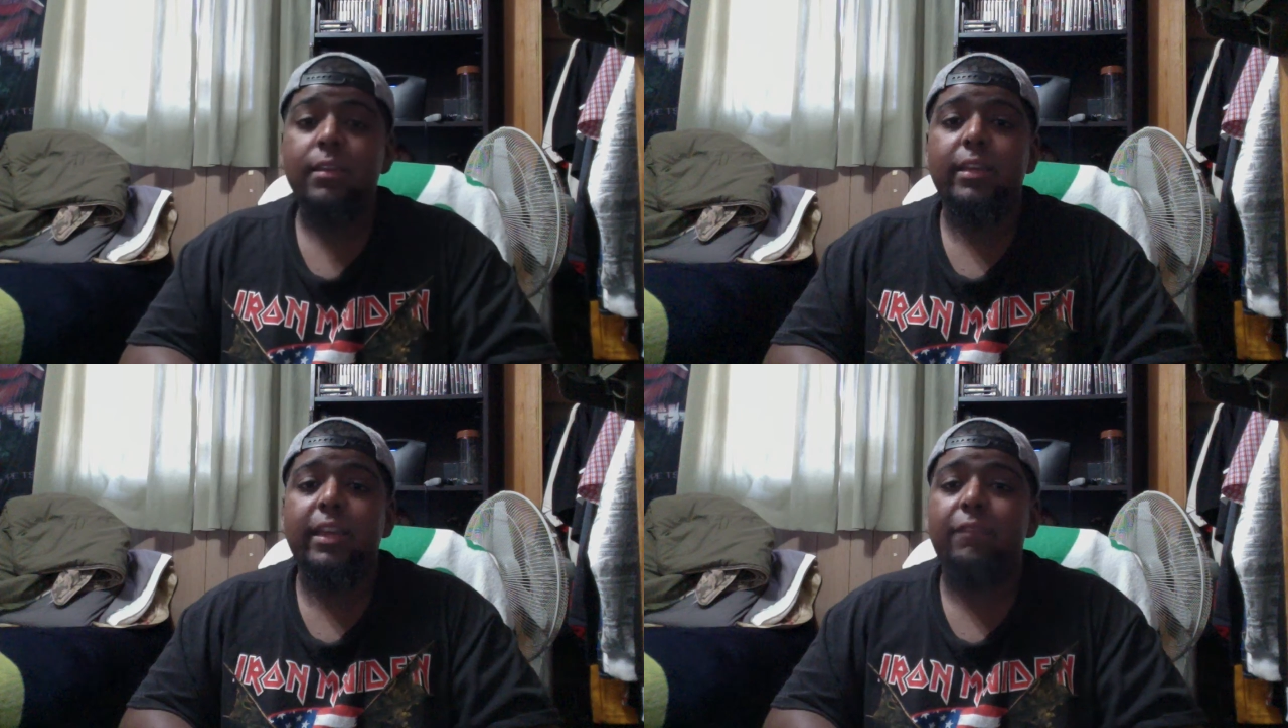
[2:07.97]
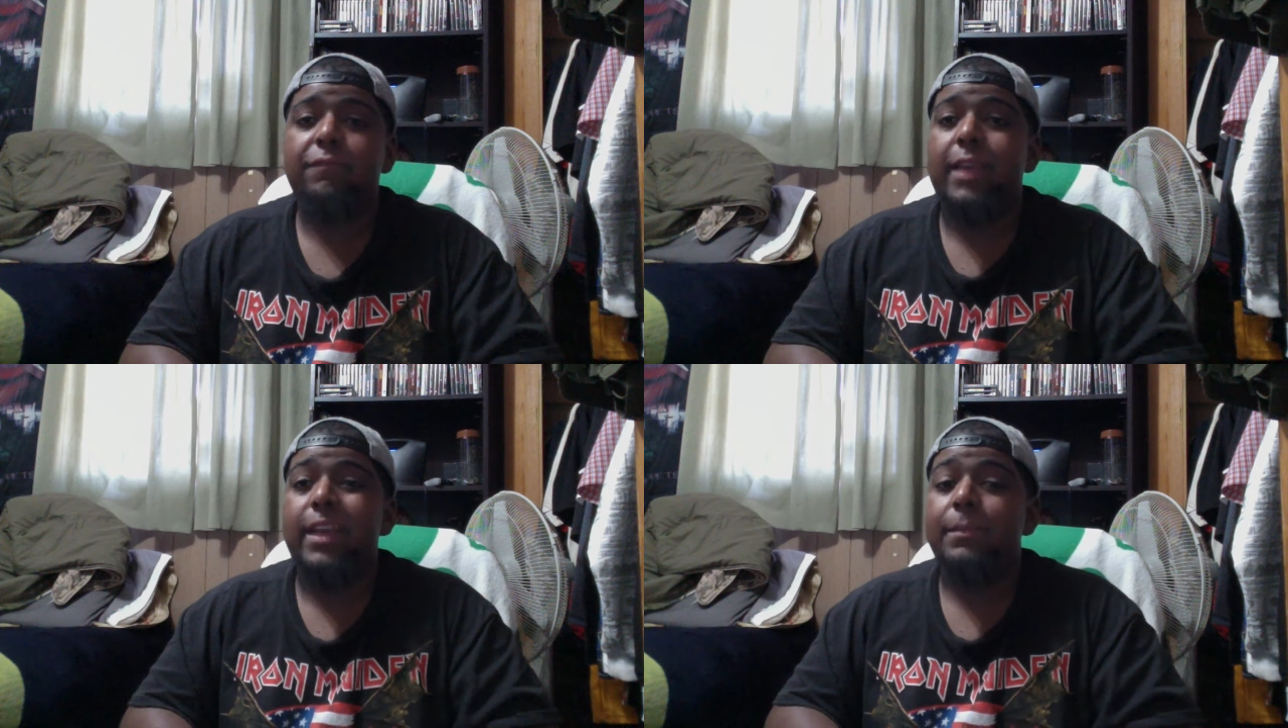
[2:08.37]
if
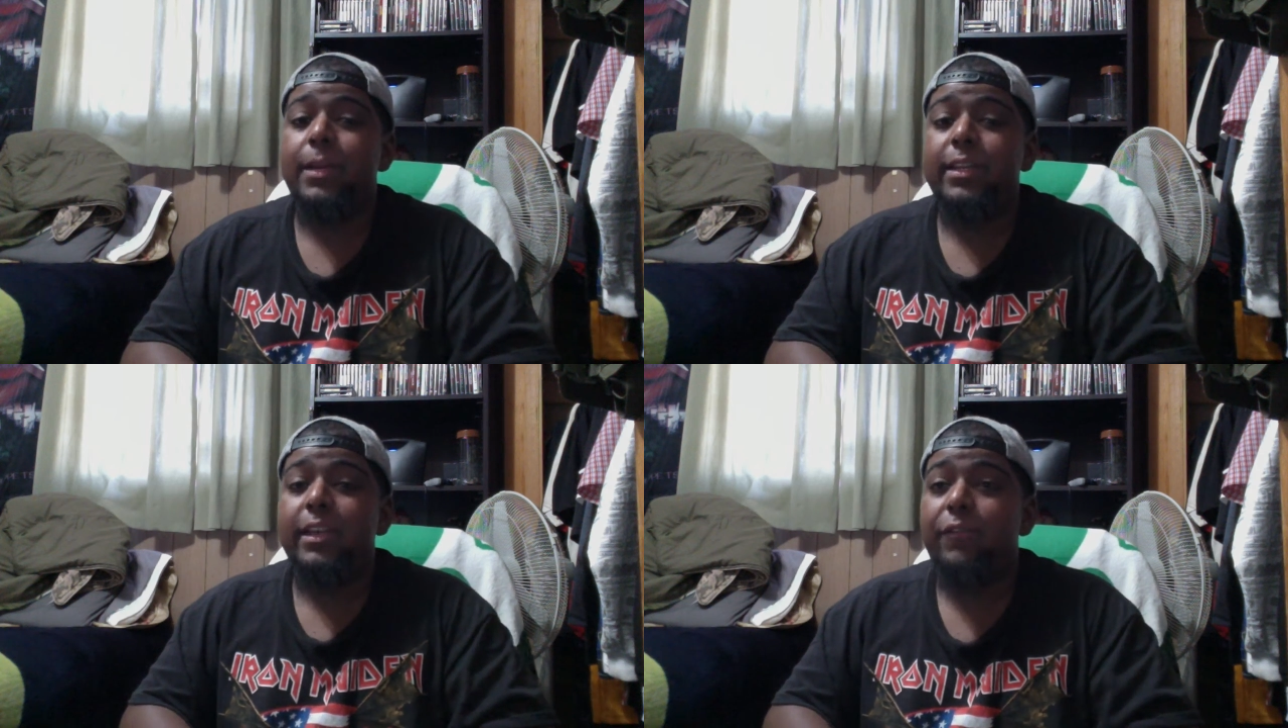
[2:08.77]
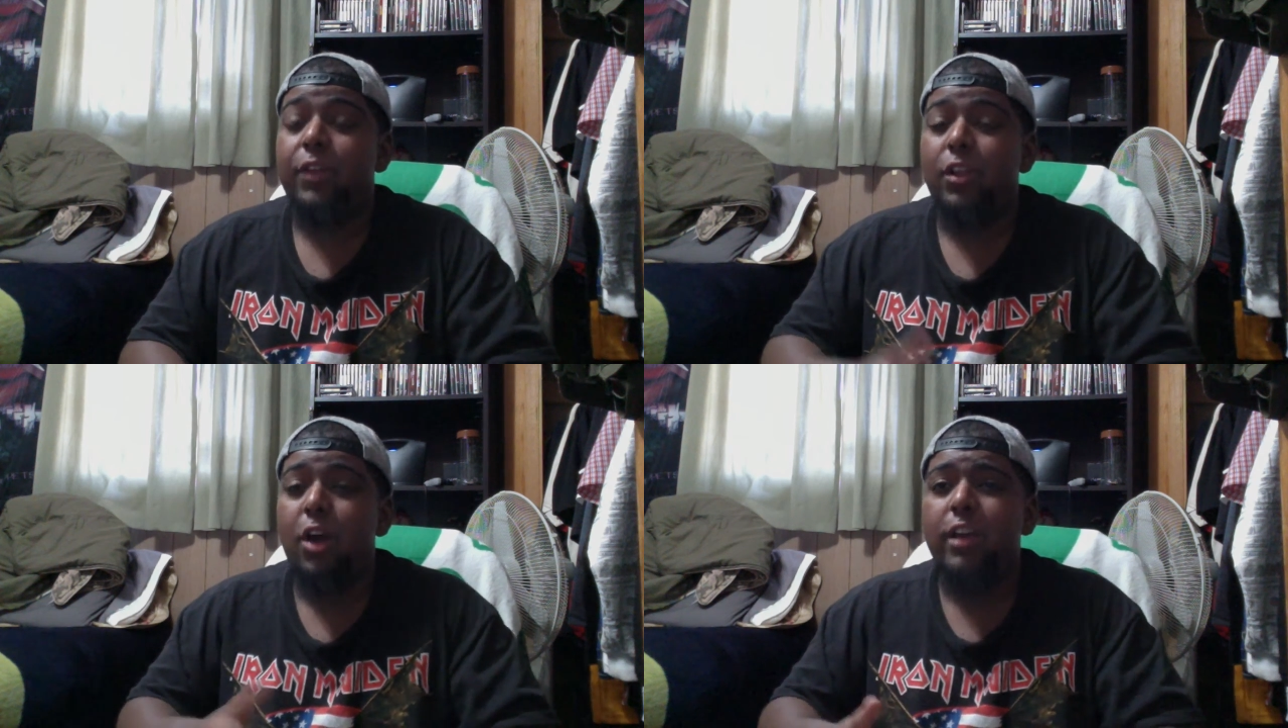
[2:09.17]

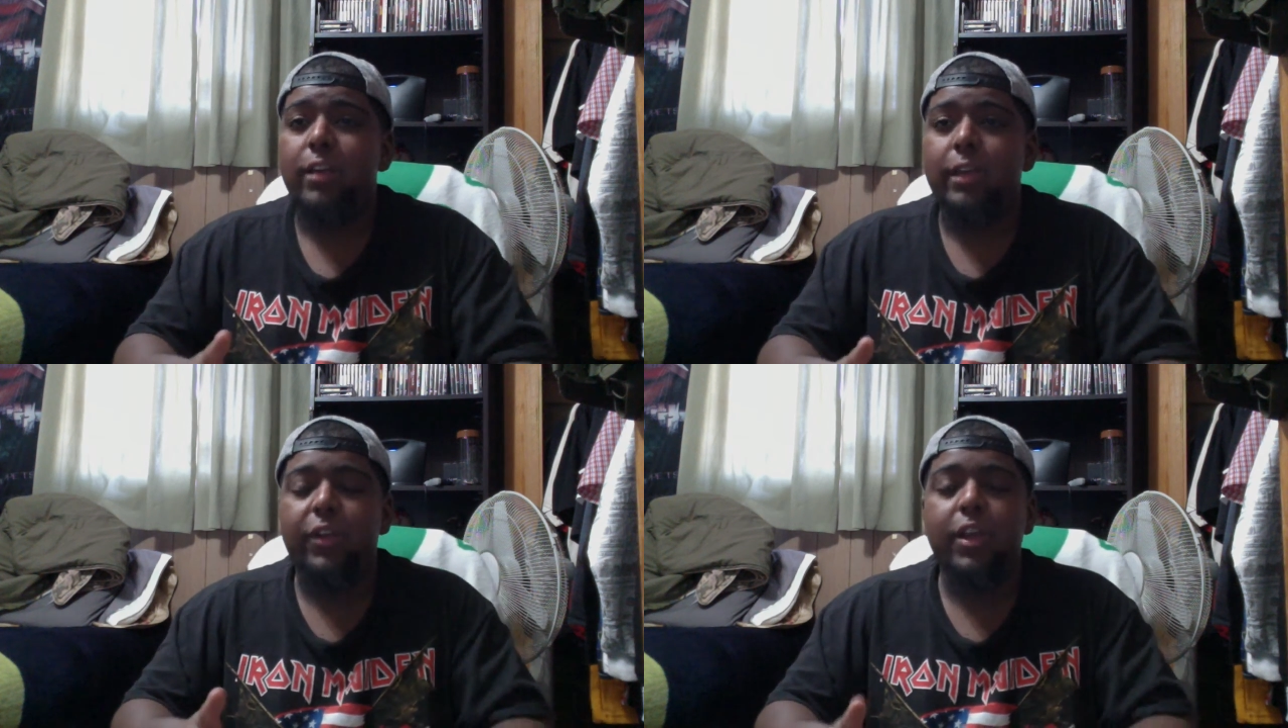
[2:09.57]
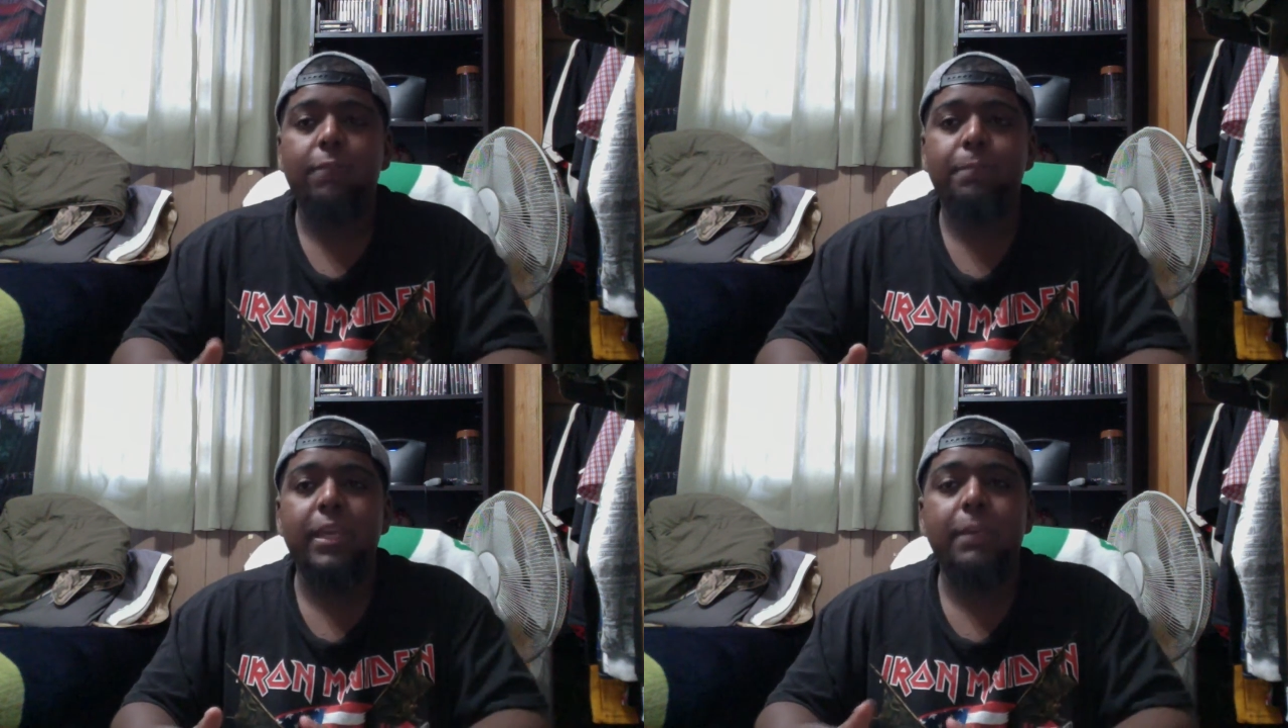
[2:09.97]
enough
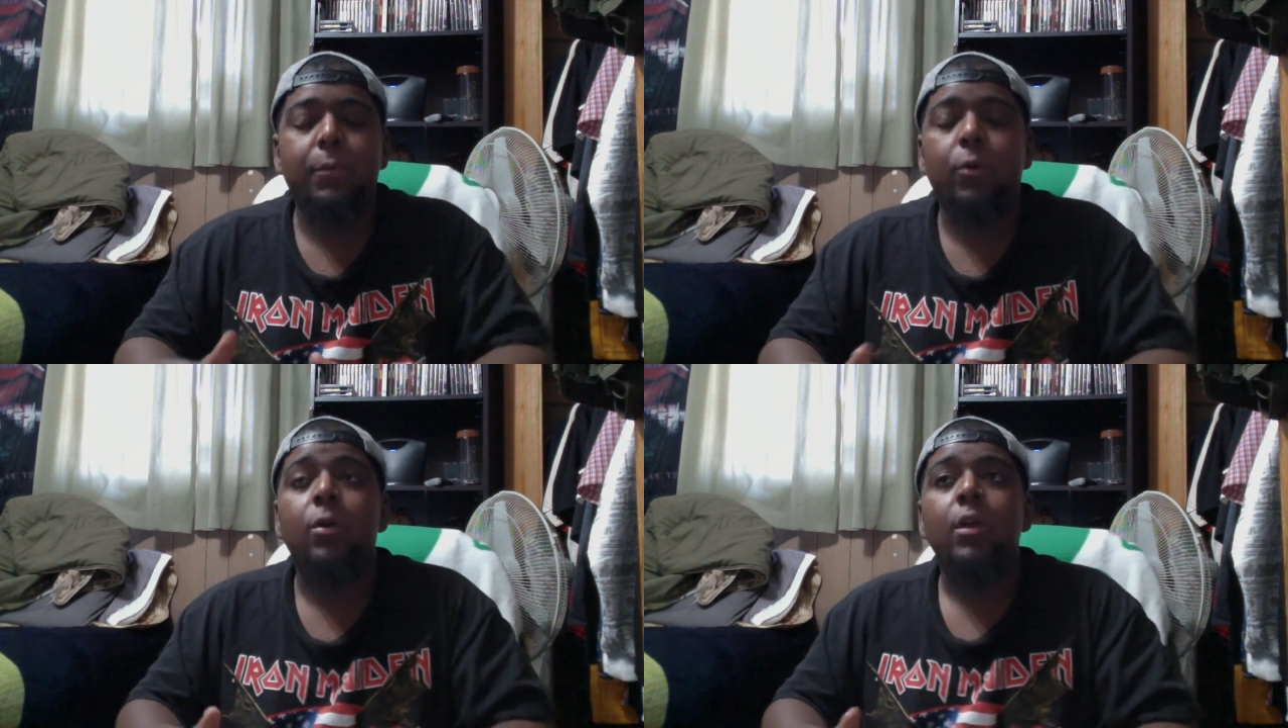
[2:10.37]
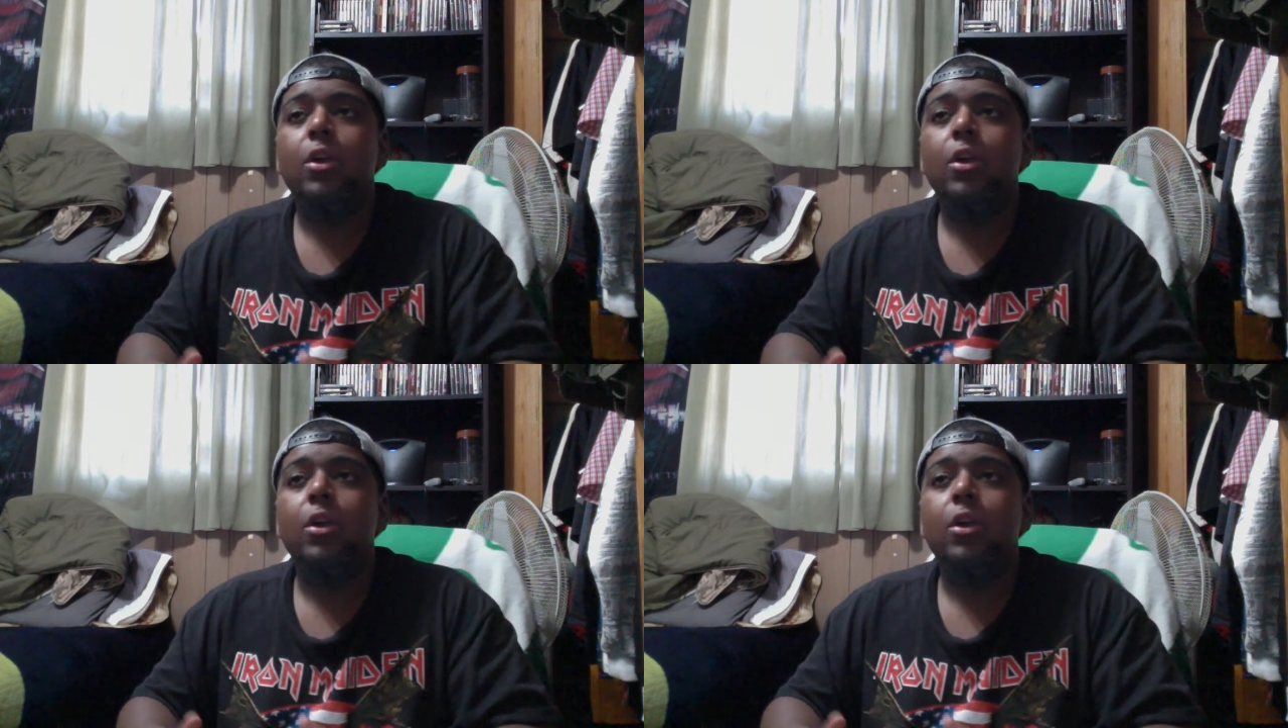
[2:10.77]
people